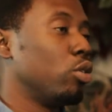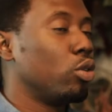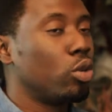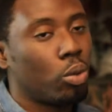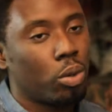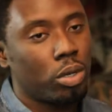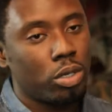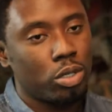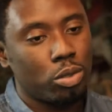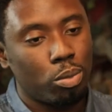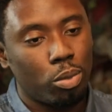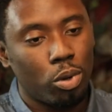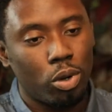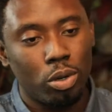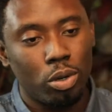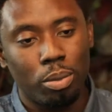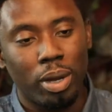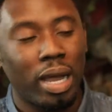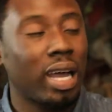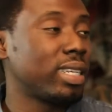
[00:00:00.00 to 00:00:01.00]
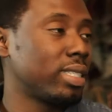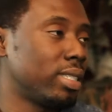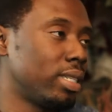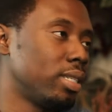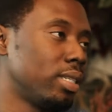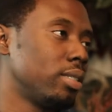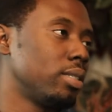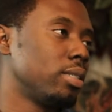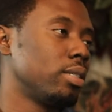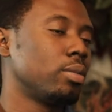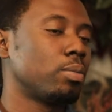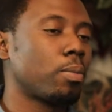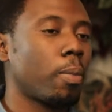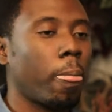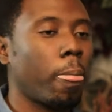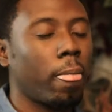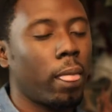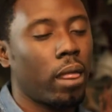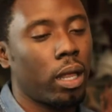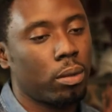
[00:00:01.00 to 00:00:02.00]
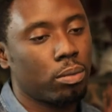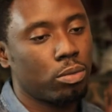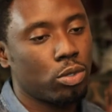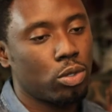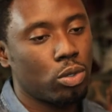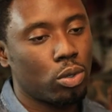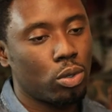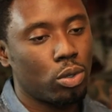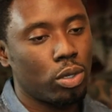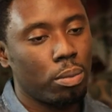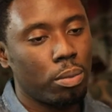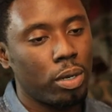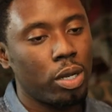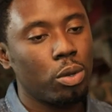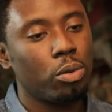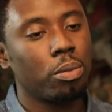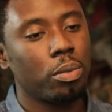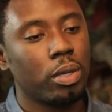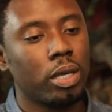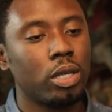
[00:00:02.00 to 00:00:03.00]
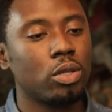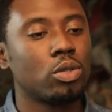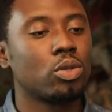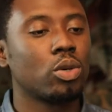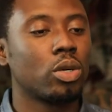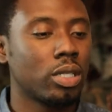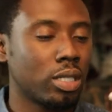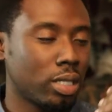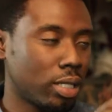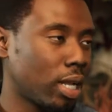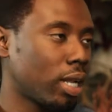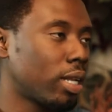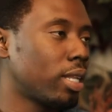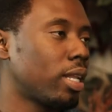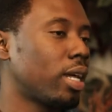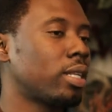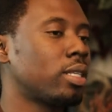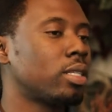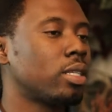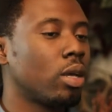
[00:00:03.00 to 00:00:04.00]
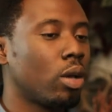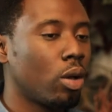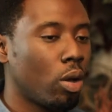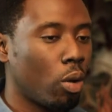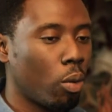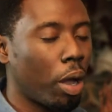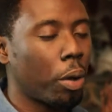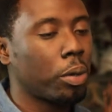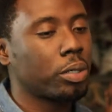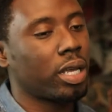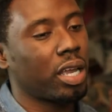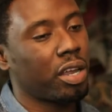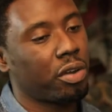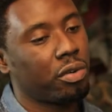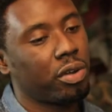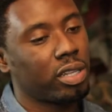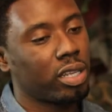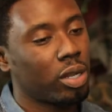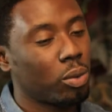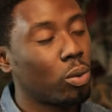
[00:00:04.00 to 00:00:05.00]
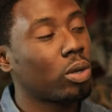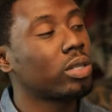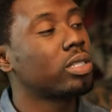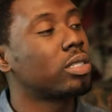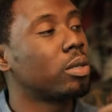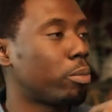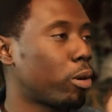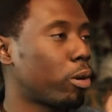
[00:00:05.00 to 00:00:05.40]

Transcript: Right. No one is born by accident. Mm-hmm. Um, so the minute we begin to understand that, why was I created? What's